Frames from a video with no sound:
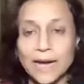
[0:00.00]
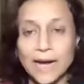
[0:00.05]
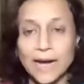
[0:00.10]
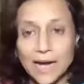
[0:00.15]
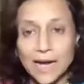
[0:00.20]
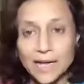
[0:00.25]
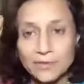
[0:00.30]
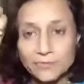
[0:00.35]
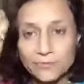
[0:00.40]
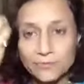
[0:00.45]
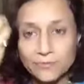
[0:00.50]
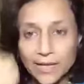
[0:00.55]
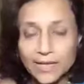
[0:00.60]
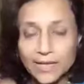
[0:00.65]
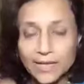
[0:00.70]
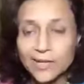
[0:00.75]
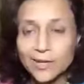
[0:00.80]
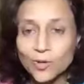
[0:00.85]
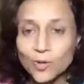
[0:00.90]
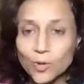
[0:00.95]
our
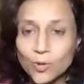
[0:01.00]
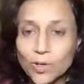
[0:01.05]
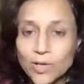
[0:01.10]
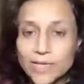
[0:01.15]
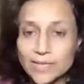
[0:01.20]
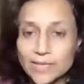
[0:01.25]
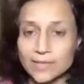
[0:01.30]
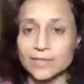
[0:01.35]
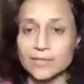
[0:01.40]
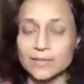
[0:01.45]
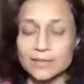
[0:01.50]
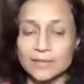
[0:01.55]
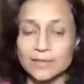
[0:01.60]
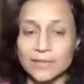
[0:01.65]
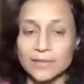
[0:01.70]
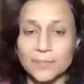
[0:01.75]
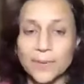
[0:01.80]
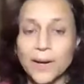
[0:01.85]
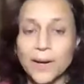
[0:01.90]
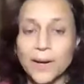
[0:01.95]
very lowest
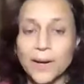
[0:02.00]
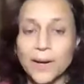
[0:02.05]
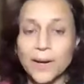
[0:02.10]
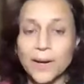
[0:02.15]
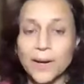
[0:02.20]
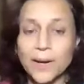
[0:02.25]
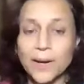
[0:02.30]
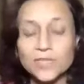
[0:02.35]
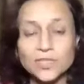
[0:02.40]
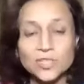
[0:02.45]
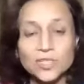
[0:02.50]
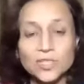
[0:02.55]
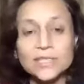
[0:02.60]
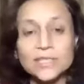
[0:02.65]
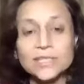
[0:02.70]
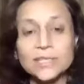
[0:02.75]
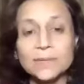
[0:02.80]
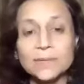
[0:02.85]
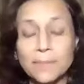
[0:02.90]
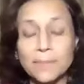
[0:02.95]
parts, which is
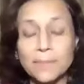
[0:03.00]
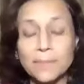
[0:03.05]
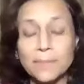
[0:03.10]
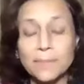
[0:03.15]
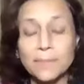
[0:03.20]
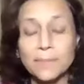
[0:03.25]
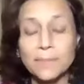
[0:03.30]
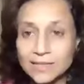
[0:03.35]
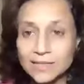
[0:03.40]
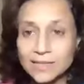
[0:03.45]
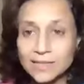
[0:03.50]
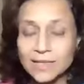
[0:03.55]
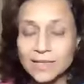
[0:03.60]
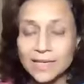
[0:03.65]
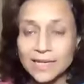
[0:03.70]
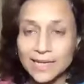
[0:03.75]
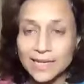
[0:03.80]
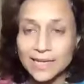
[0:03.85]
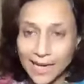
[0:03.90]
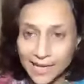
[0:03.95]
the mind,
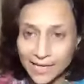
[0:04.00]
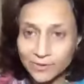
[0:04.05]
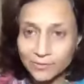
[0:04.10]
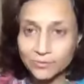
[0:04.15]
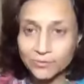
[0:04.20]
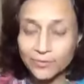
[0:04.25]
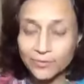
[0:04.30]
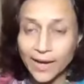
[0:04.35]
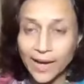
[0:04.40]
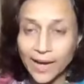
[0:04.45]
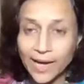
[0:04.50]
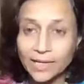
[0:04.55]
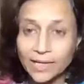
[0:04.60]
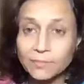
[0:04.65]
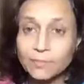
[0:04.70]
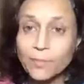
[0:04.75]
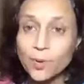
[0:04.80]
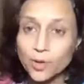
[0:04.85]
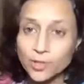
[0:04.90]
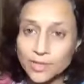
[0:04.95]
life,
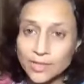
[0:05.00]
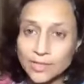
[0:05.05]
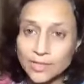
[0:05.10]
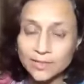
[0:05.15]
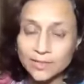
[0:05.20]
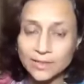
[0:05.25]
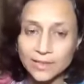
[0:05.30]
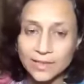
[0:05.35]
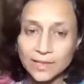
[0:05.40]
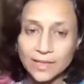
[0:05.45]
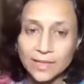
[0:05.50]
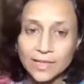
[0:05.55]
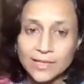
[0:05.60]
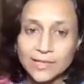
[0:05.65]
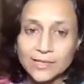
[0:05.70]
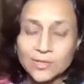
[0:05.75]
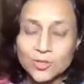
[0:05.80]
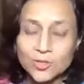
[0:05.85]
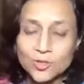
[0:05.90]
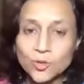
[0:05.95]
and body.
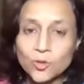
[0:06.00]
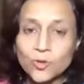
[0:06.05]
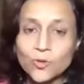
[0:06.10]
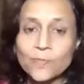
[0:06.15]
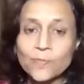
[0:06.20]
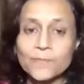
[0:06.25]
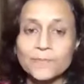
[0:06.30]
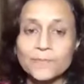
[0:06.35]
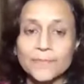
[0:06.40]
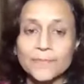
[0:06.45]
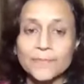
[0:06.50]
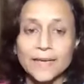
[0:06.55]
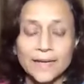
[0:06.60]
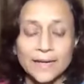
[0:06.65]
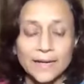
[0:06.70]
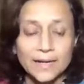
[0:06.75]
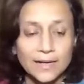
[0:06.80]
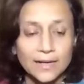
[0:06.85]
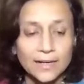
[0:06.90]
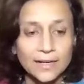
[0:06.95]
So
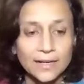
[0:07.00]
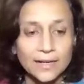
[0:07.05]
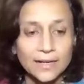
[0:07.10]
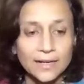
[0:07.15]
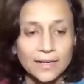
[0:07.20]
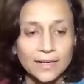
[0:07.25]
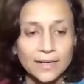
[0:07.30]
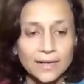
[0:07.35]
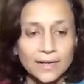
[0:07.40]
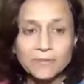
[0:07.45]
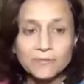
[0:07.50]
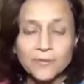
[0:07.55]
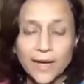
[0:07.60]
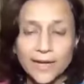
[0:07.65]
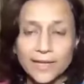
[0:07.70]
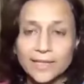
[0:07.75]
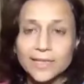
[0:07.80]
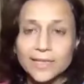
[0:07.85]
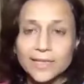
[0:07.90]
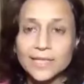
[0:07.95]
when
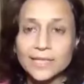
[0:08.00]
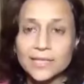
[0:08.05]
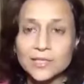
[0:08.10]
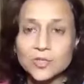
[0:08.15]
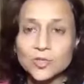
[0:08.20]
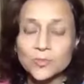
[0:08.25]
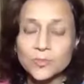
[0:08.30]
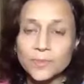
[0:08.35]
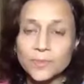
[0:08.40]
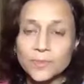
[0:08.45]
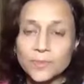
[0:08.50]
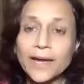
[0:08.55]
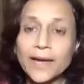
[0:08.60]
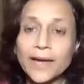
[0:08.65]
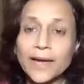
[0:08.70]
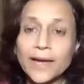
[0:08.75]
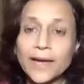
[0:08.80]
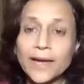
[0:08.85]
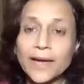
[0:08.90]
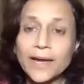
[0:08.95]
finally the
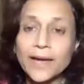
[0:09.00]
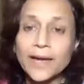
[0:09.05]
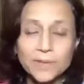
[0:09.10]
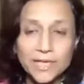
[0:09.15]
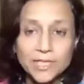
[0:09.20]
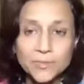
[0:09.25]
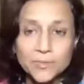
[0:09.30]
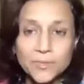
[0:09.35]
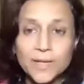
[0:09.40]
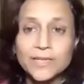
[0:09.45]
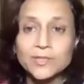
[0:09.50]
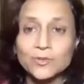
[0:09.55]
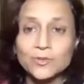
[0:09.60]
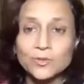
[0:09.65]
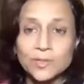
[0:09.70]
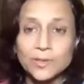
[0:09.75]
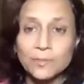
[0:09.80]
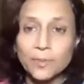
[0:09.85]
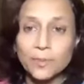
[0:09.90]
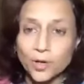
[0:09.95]
supermind can be expressed through
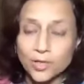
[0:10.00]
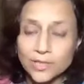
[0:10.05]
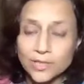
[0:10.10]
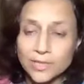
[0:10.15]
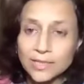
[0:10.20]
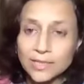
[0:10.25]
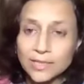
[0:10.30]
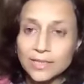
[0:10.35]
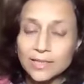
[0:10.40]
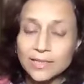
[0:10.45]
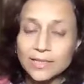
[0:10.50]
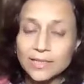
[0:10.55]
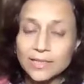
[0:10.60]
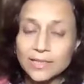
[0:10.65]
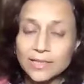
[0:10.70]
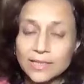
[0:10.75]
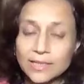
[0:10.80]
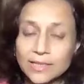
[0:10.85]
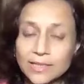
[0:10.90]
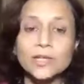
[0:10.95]
the body
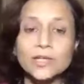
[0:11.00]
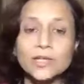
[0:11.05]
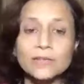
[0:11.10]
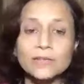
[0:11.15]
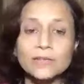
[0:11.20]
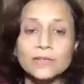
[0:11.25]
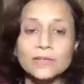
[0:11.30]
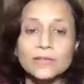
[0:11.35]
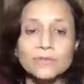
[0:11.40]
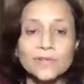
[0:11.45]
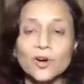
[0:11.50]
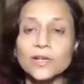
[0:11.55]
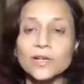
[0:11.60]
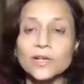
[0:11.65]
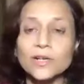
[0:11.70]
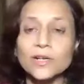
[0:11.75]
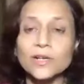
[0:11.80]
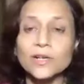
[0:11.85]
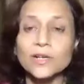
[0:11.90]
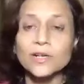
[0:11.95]
will
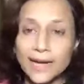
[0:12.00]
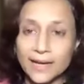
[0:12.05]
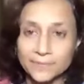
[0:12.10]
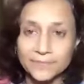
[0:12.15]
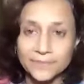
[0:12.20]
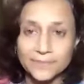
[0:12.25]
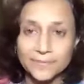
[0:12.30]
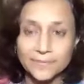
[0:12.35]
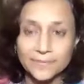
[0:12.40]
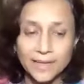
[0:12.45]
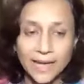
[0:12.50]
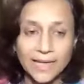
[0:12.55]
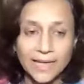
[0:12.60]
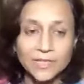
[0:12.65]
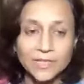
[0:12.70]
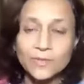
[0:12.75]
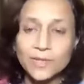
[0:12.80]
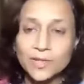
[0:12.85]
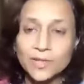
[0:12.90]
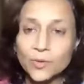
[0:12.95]
not die
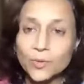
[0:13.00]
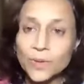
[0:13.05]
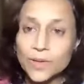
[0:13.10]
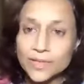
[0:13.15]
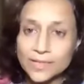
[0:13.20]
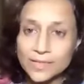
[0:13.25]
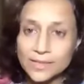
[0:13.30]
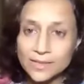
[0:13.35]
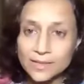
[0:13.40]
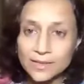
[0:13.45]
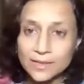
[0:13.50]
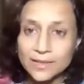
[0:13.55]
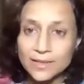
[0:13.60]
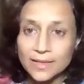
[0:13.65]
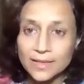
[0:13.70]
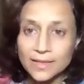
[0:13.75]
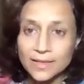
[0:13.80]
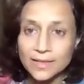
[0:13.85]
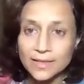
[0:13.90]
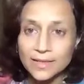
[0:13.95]
as we know it.
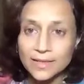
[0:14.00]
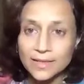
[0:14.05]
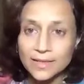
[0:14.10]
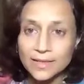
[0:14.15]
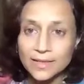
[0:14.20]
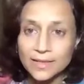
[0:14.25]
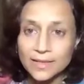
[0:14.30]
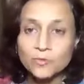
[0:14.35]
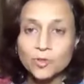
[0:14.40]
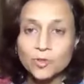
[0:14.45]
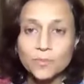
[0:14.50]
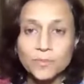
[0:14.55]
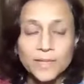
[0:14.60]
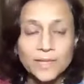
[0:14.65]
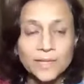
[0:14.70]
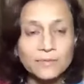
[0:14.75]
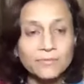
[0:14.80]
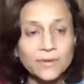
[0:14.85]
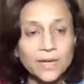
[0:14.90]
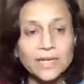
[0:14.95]
It would
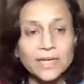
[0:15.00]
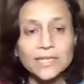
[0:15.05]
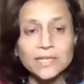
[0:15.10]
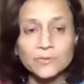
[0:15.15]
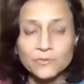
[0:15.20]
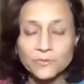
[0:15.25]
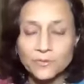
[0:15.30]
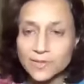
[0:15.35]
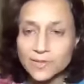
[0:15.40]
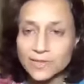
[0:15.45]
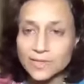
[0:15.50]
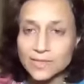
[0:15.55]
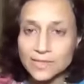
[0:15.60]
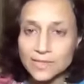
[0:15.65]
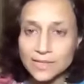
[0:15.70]
be a very different